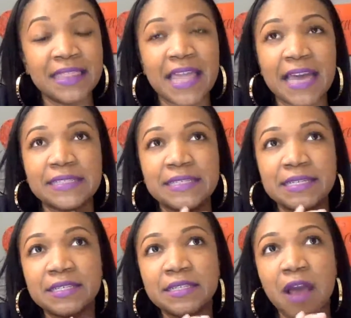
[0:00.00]
Like,
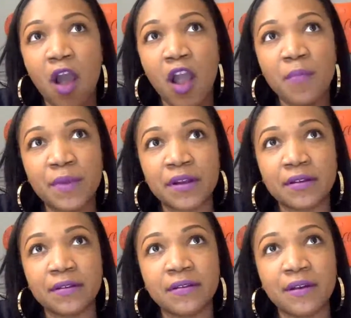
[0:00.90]

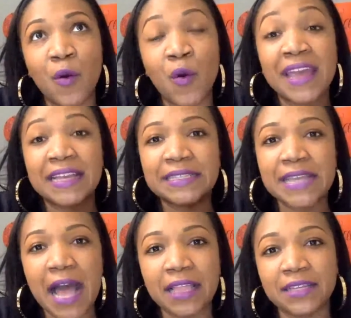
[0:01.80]
disarmor or
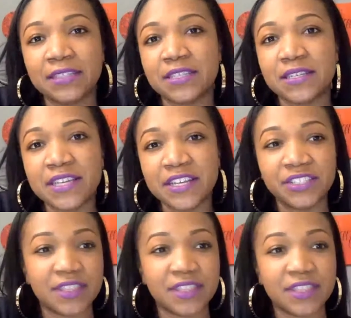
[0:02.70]
acknowledge the
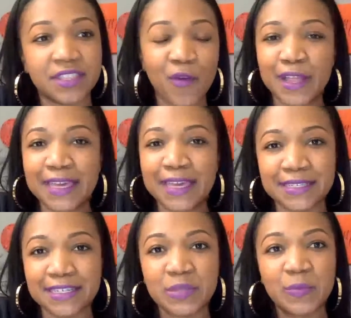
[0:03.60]
tension that already
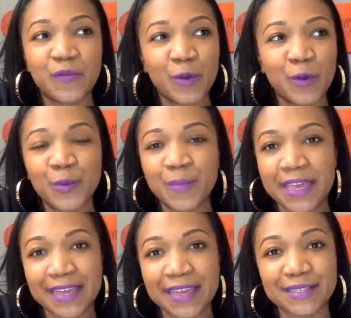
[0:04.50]
exists before you
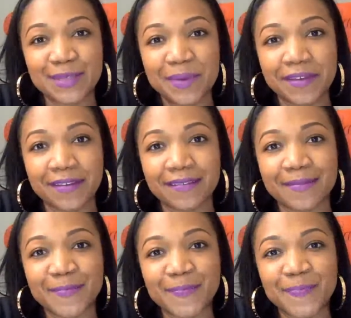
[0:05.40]
begin to speak.
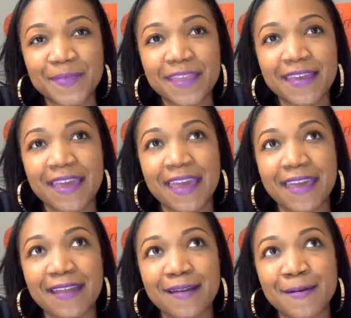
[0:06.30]

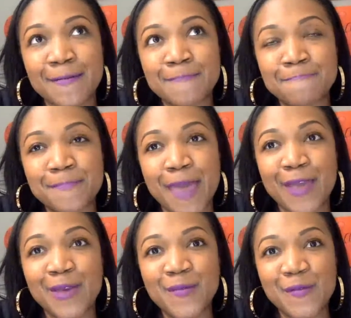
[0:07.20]
And
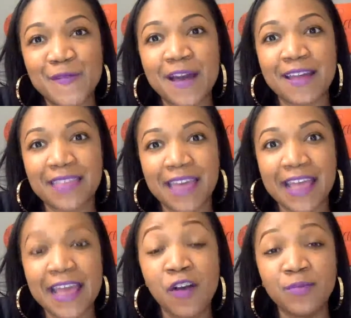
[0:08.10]
you will find that
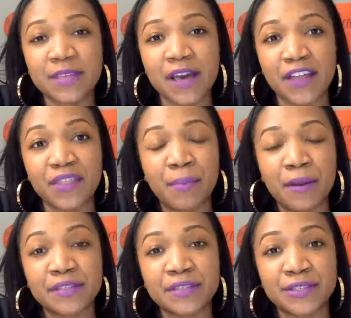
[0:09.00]
it helps the other
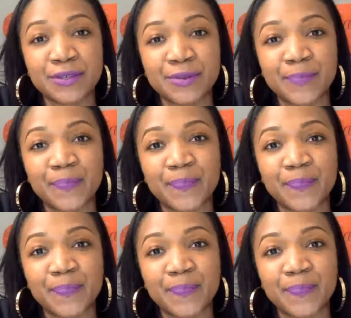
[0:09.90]
person too.